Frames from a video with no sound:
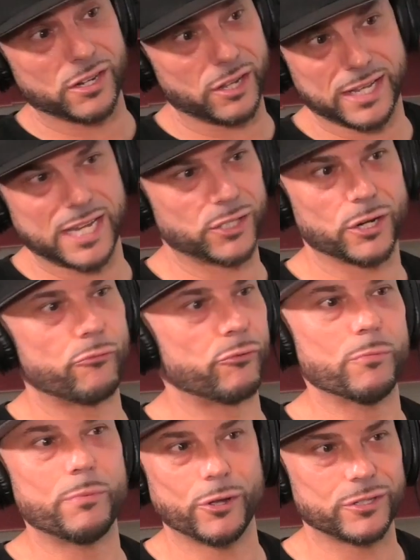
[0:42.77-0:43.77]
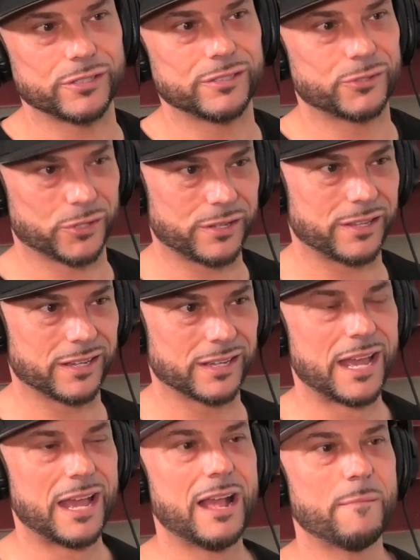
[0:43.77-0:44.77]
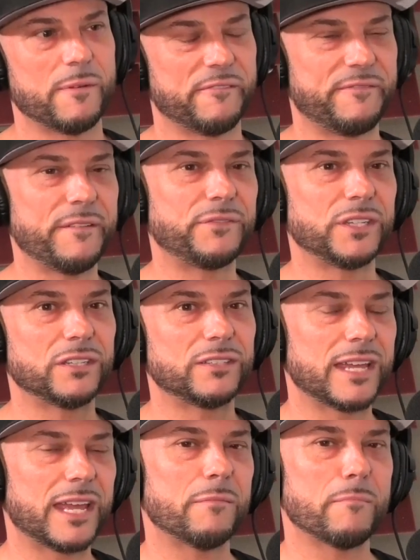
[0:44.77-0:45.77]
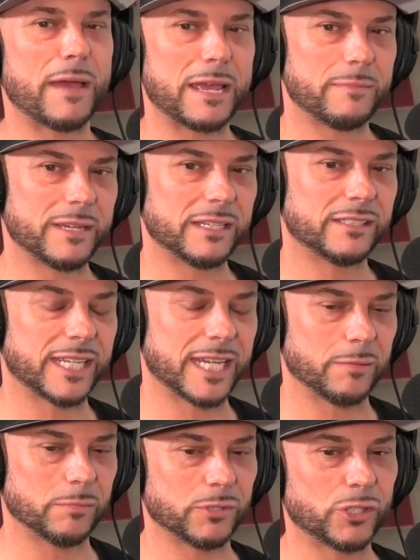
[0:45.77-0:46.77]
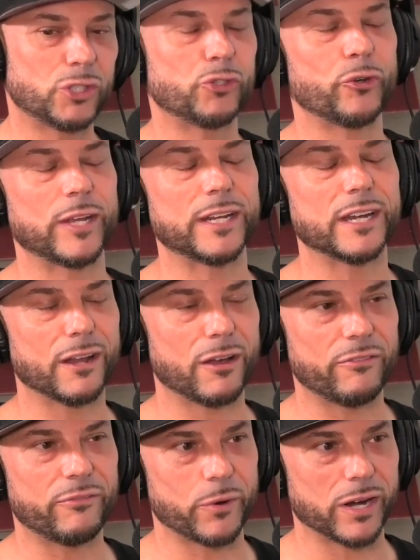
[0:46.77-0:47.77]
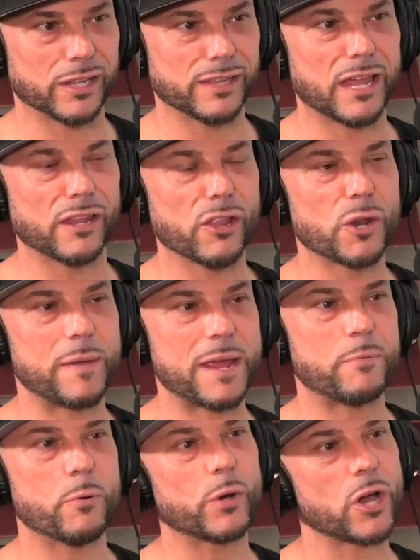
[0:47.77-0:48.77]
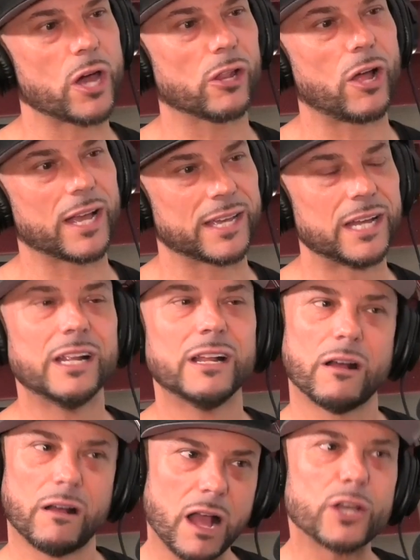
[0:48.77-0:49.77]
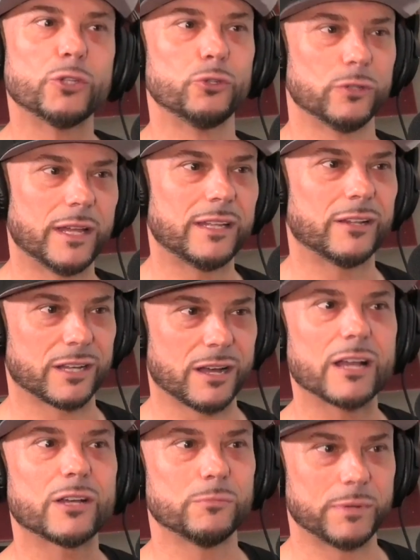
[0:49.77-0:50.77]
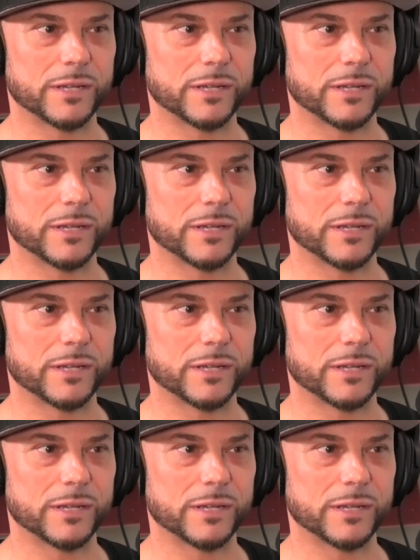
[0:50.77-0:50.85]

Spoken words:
Like, he's not a real person sort of thing. Mm. But 50 Cent maybe seemed street enough where a lot of people were kind of like, I could do that. Like, I could be.